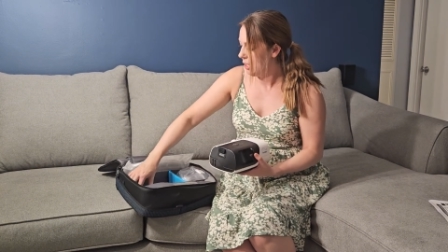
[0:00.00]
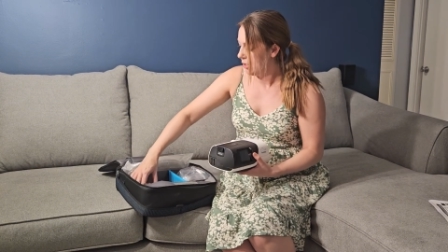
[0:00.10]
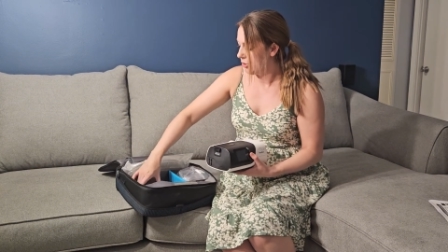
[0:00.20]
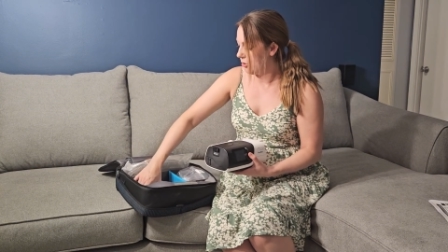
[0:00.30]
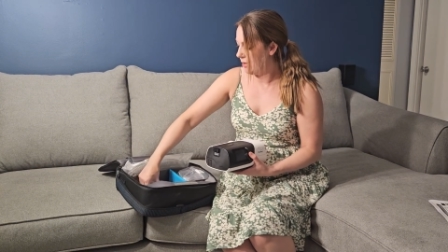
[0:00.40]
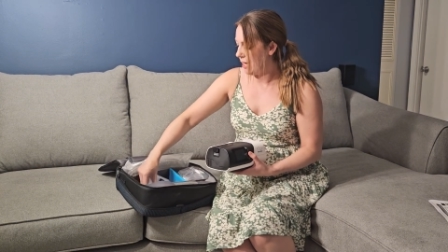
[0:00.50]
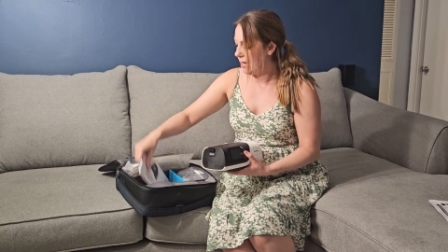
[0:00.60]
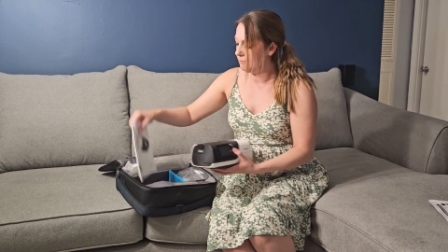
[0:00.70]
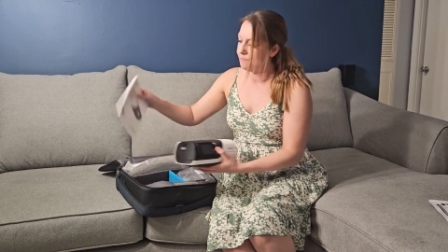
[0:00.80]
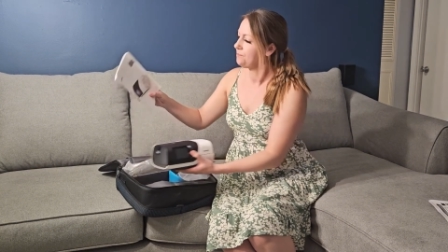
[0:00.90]
So
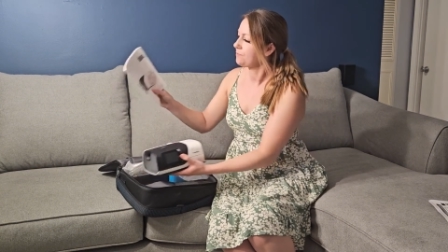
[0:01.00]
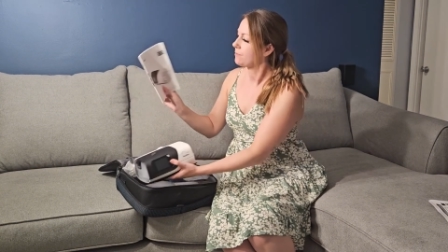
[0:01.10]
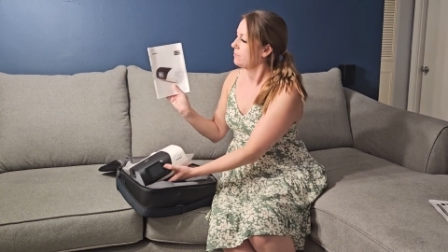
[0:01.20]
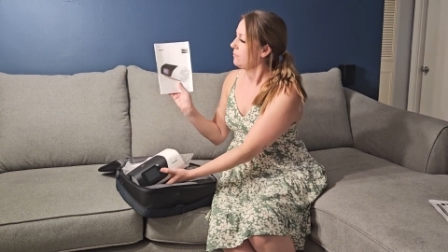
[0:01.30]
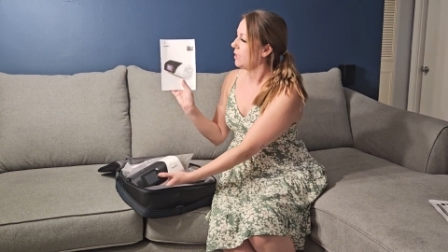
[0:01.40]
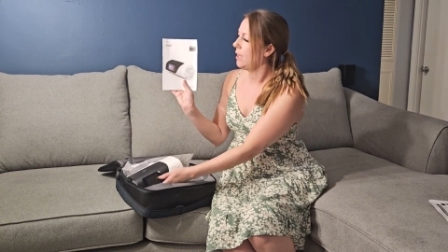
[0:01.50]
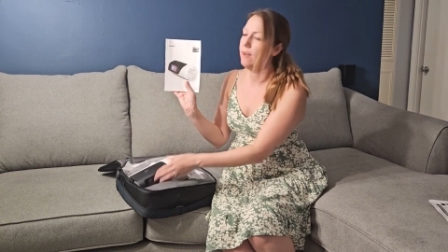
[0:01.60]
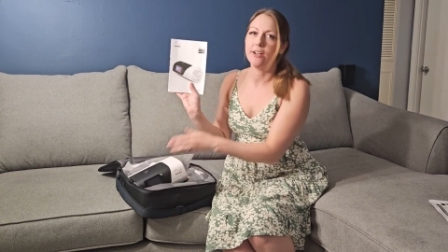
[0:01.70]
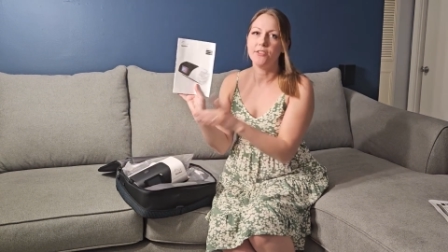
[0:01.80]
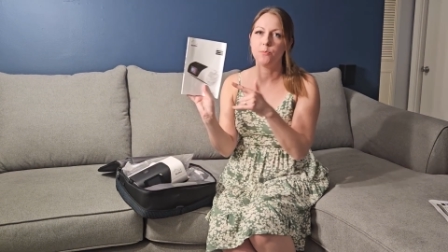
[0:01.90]
then
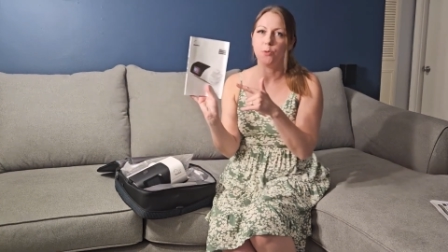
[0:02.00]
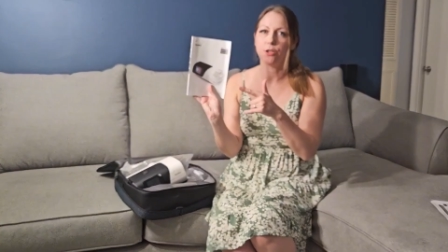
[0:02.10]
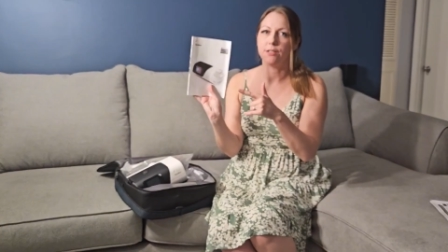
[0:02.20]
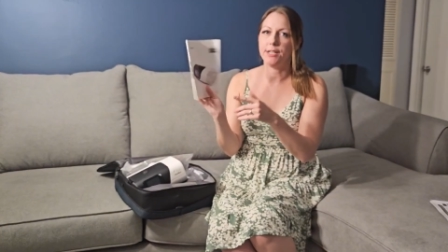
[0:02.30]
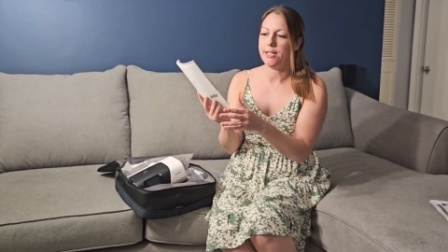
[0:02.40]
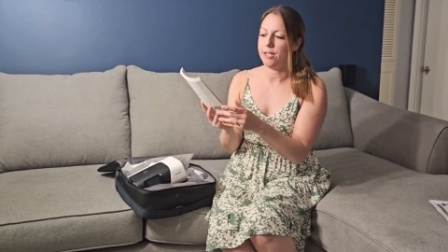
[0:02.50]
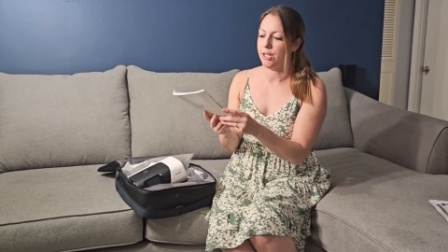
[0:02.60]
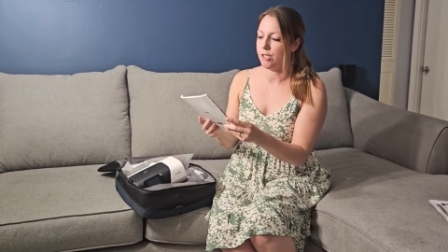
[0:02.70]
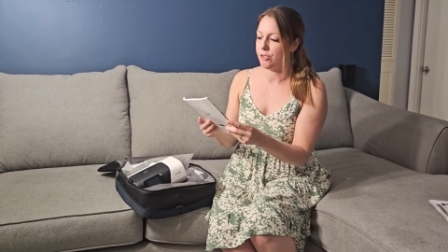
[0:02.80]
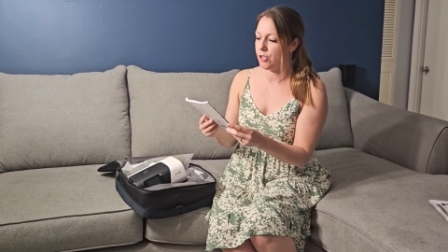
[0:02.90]
I've got this booklet
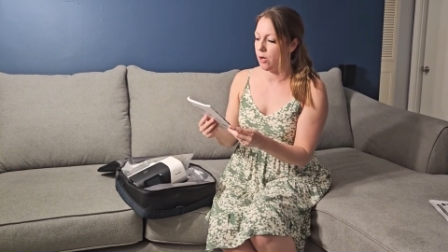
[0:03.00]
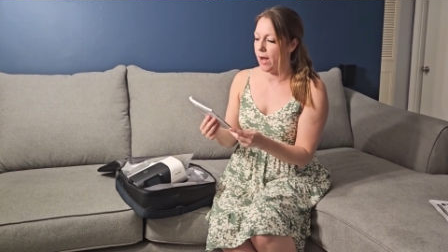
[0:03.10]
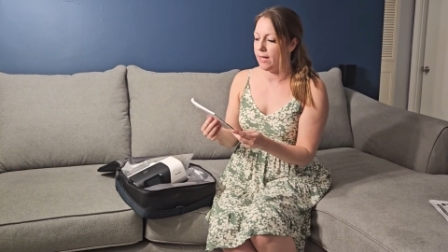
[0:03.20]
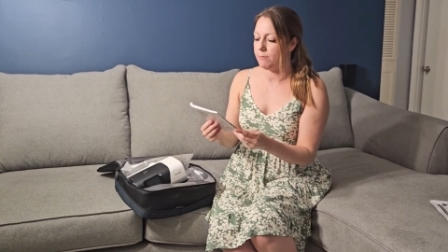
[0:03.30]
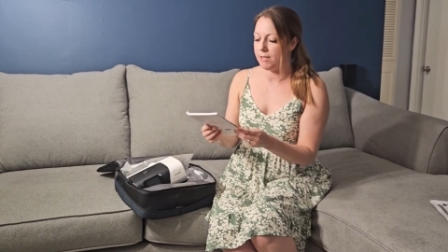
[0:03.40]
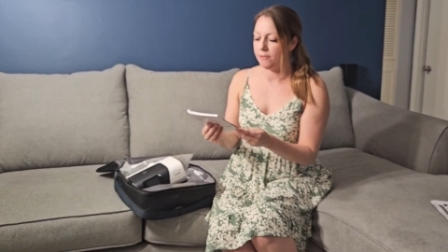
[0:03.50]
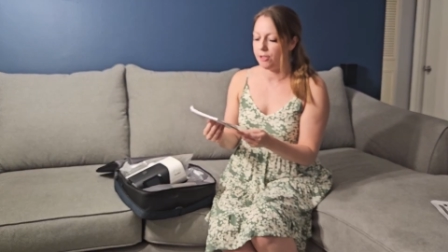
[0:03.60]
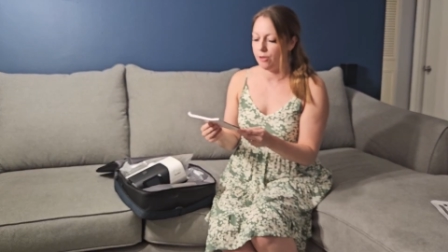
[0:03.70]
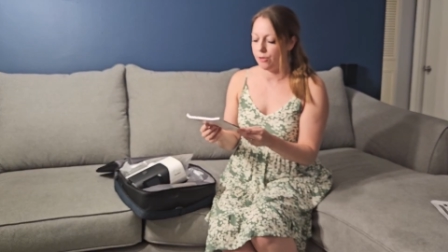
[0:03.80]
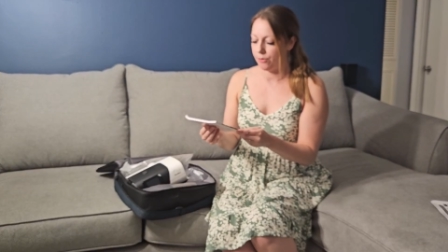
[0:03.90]
here, so I am definitely
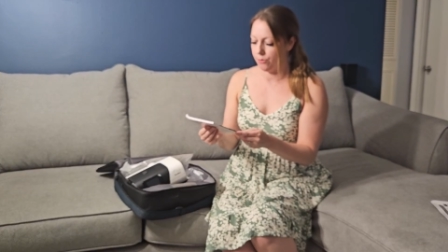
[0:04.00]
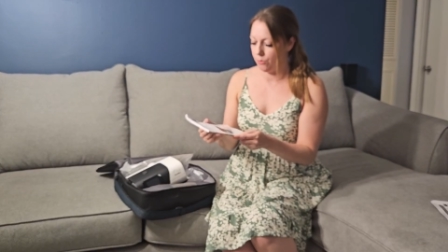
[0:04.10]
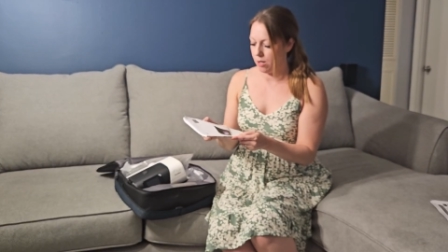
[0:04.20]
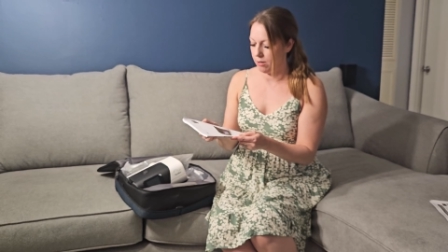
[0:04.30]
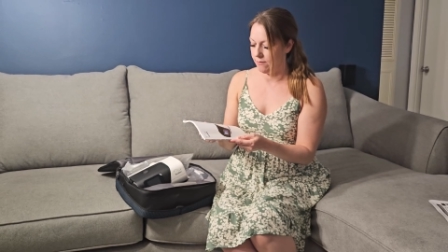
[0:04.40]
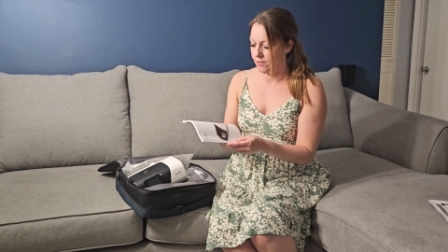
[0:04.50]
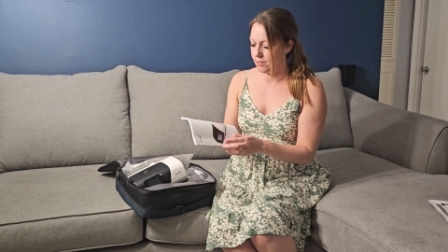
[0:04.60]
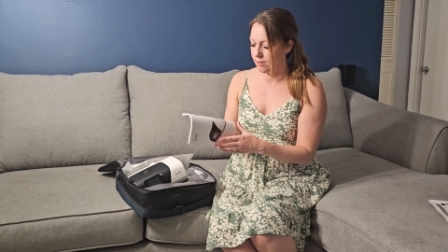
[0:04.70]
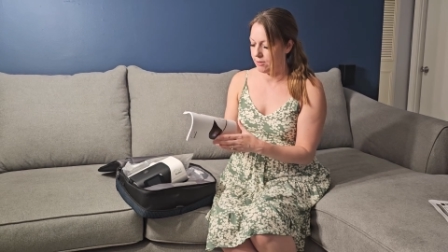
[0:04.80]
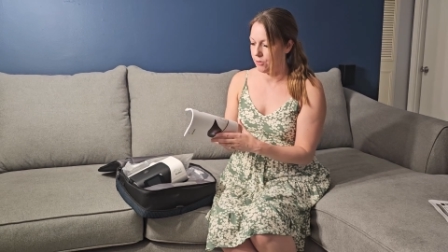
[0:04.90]
going to look through all of
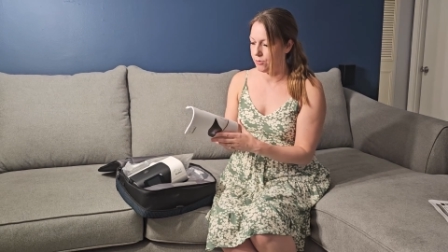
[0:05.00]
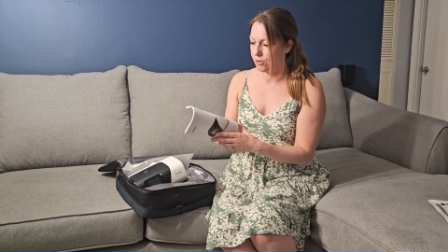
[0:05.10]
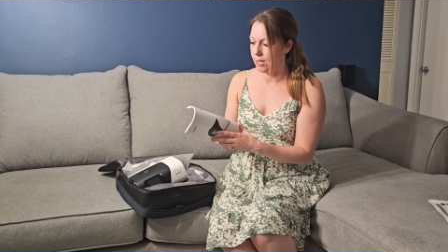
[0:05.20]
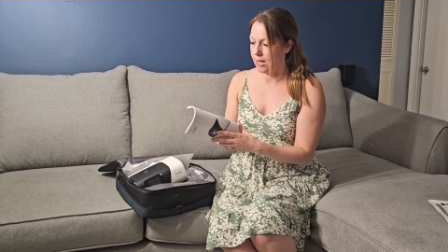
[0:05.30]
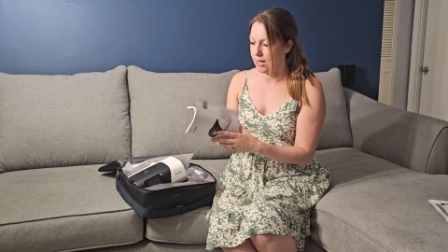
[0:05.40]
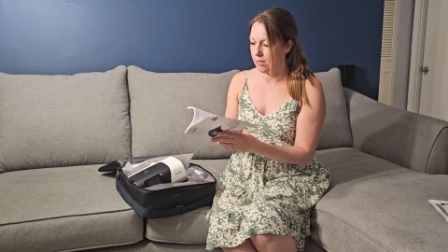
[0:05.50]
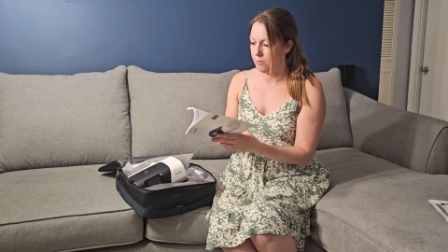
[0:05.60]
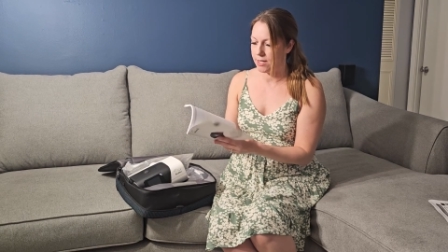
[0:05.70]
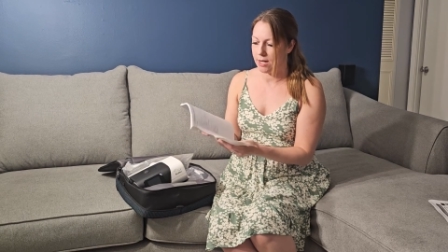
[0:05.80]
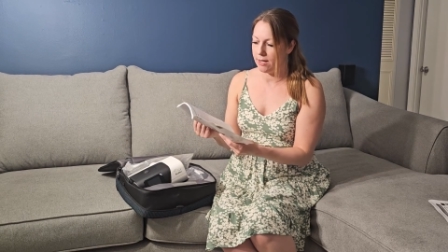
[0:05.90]
this user guide
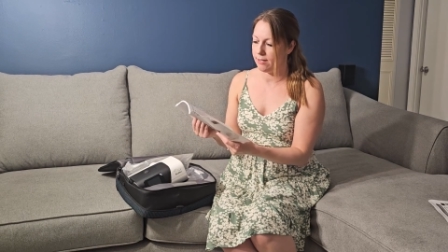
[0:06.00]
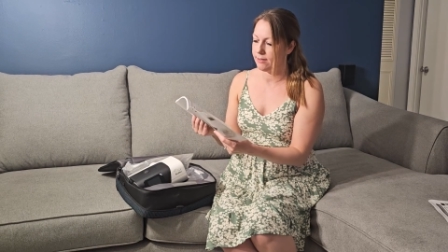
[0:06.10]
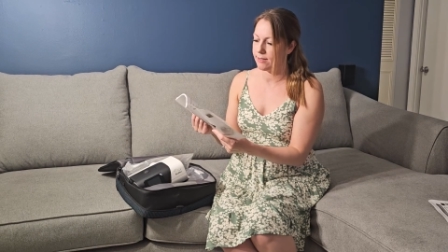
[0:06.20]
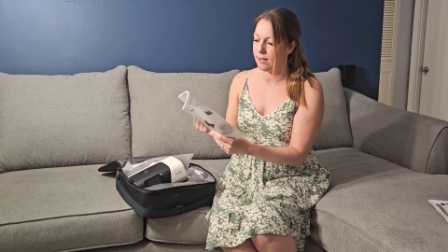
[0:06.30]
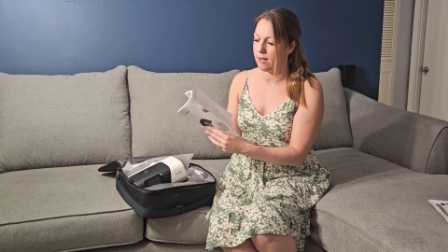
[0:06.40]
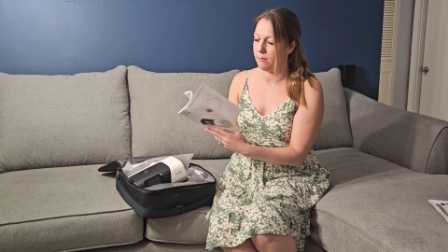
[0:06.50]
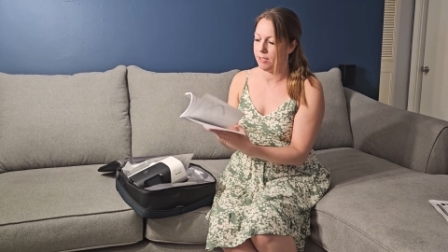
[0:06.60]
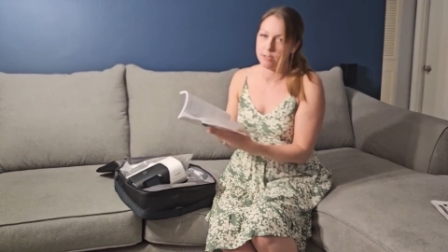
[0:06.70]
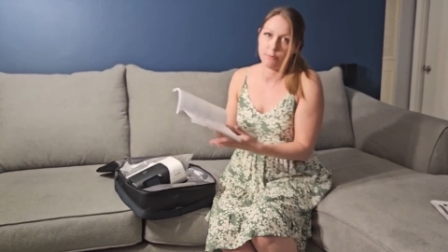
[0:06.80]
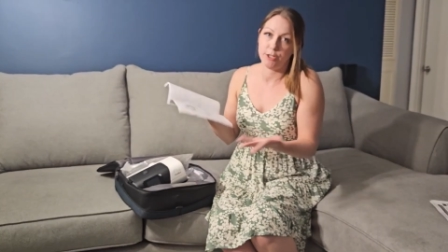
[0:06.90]
because
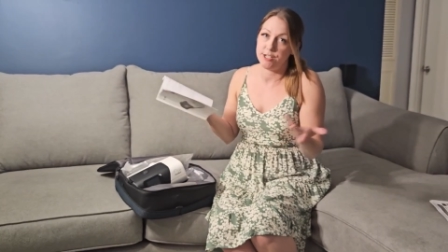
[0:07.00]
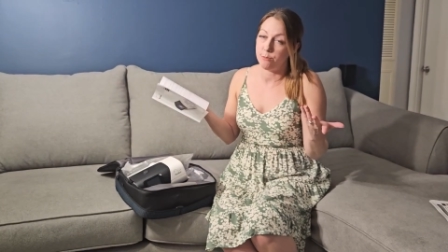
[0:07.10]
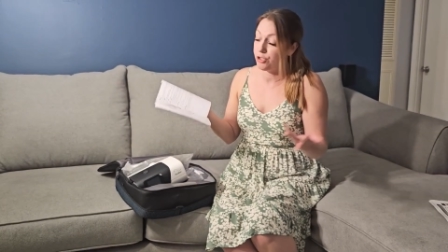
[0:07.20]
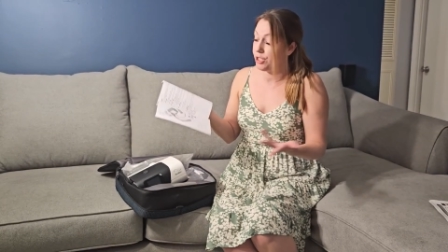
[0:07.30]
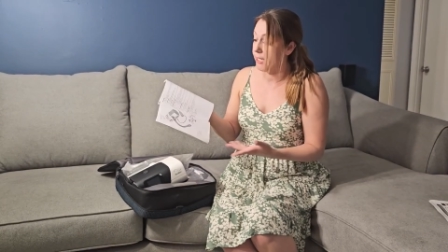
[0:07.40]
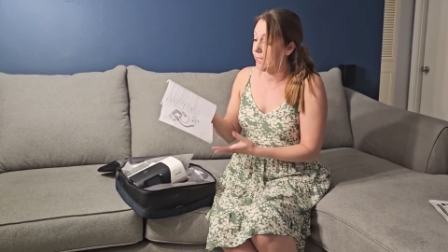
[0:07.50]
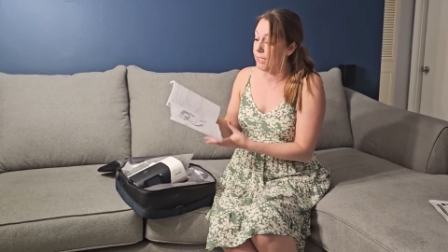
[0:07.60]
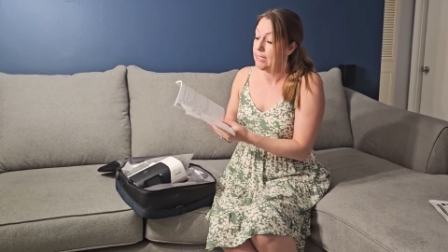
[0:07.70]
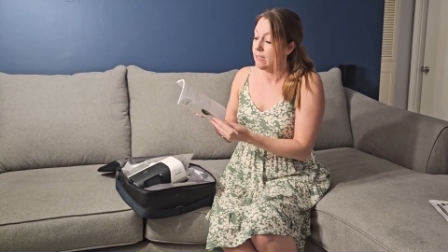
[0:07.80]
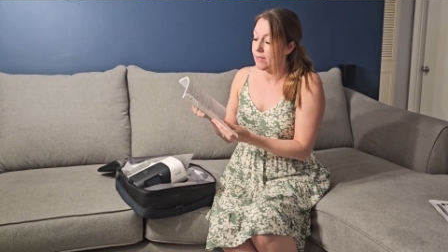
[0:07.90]
it is a brand new machine.